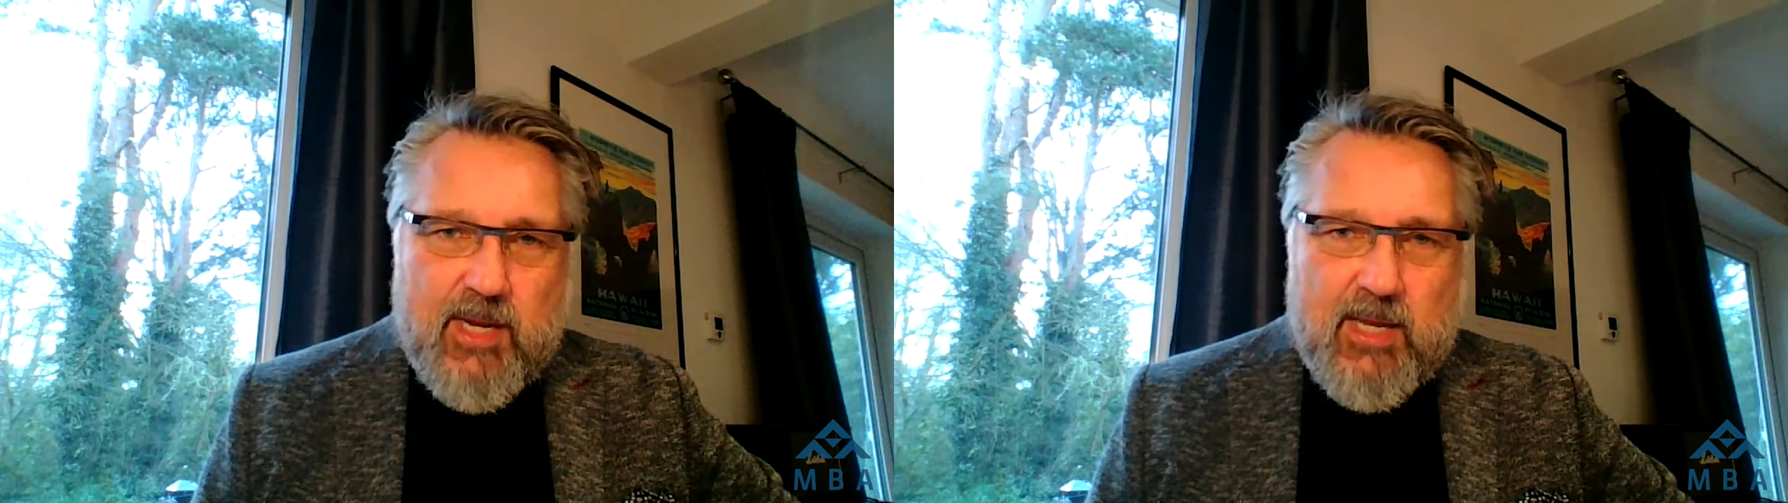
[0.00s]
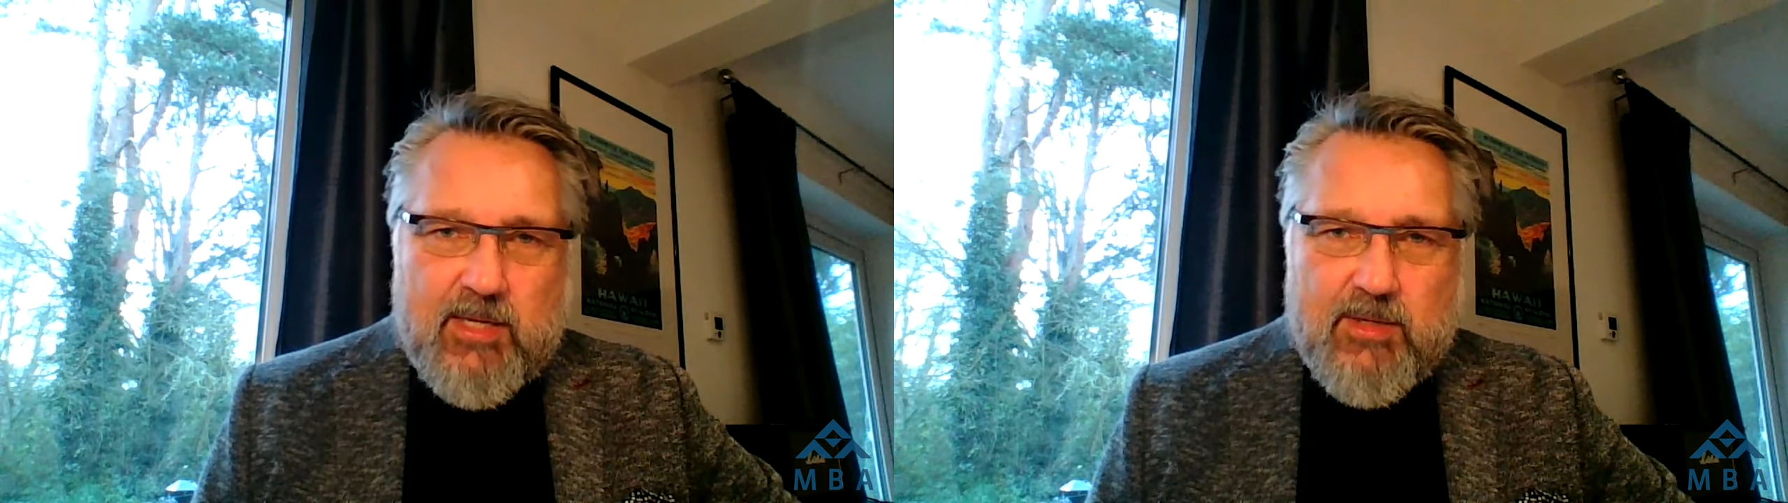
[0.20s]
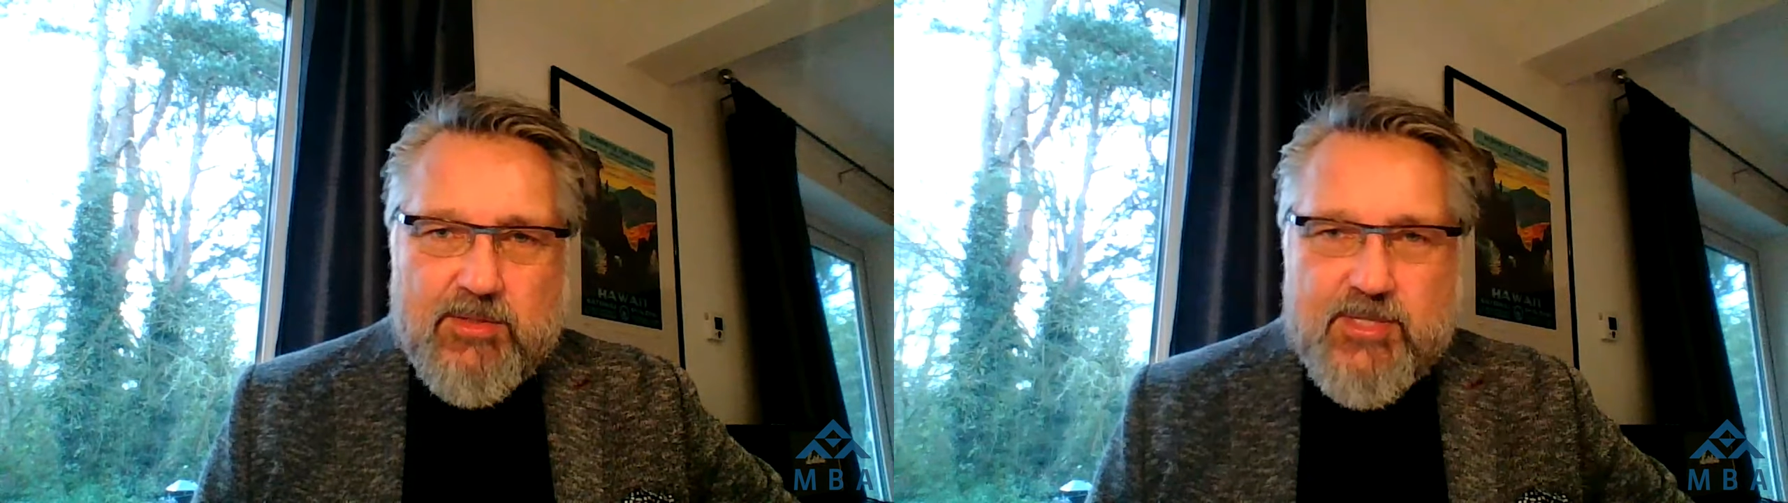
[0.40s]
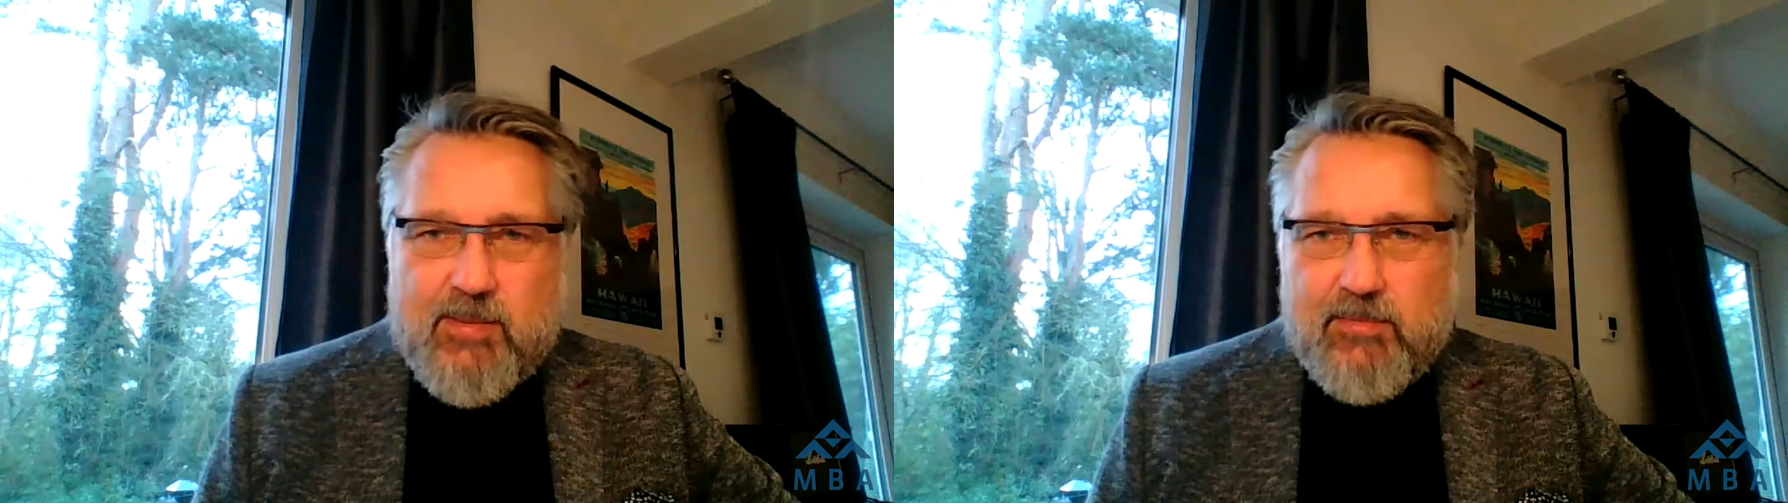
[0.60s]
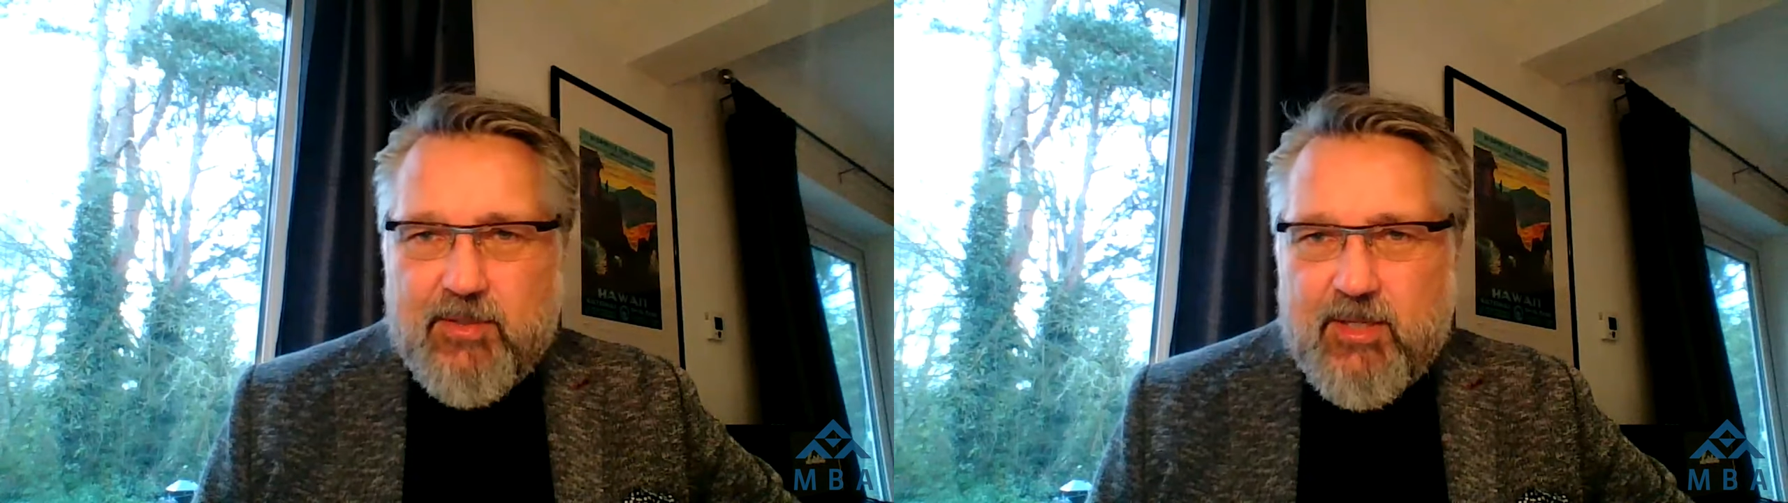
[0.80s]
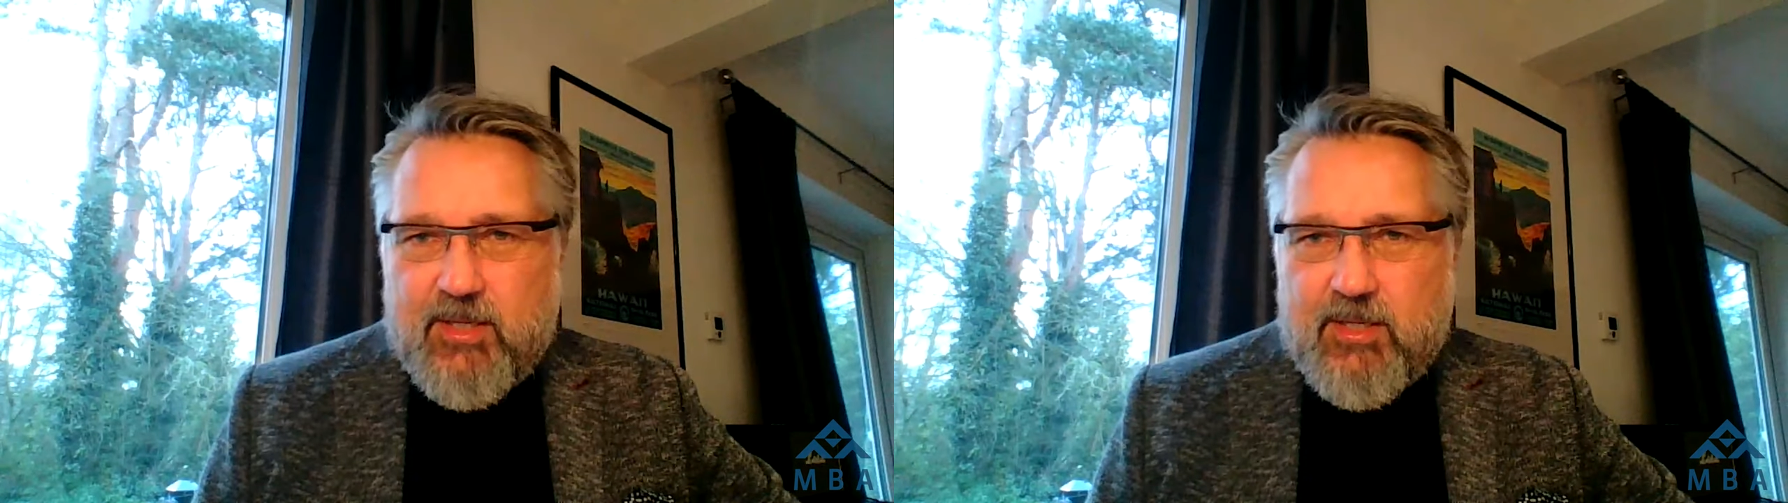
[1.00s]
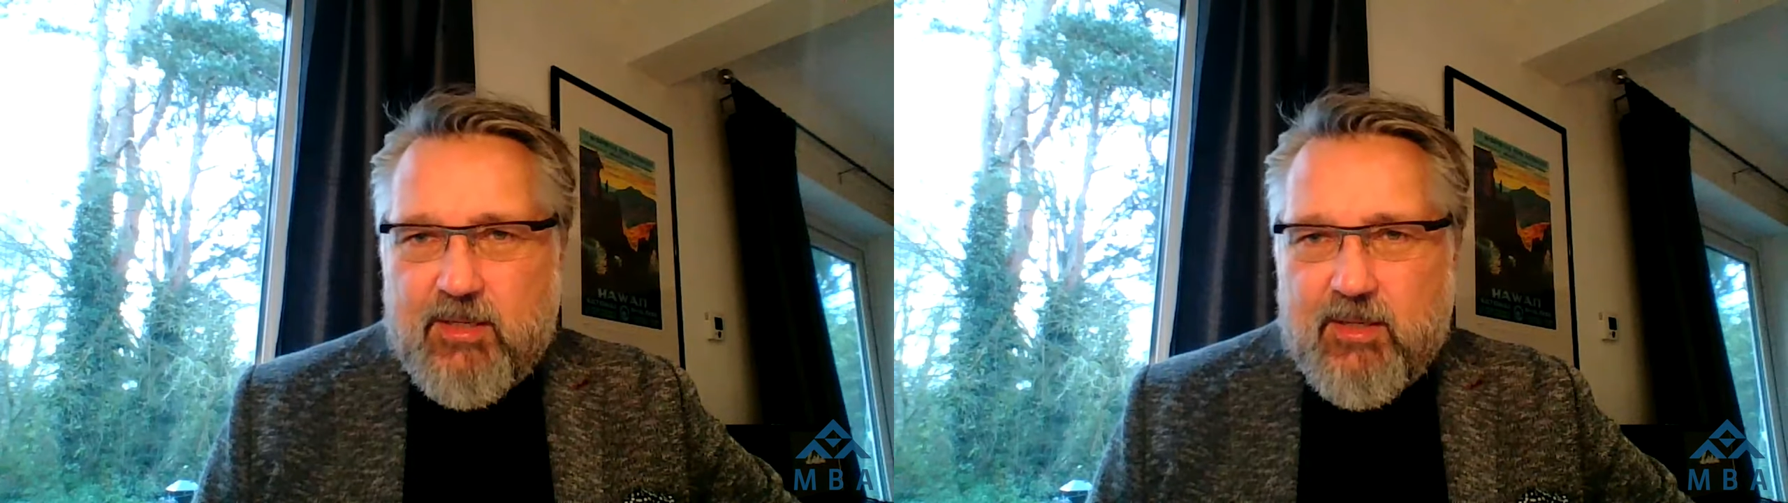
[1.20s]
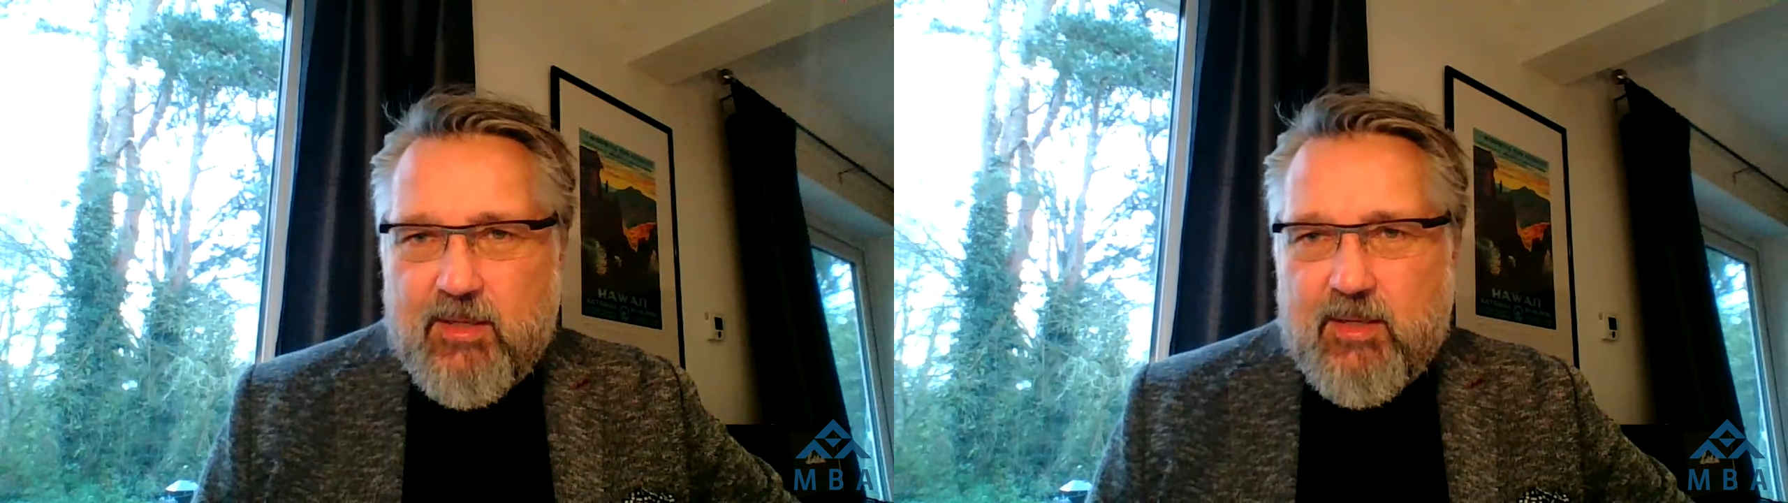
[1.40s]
aligning on some of the key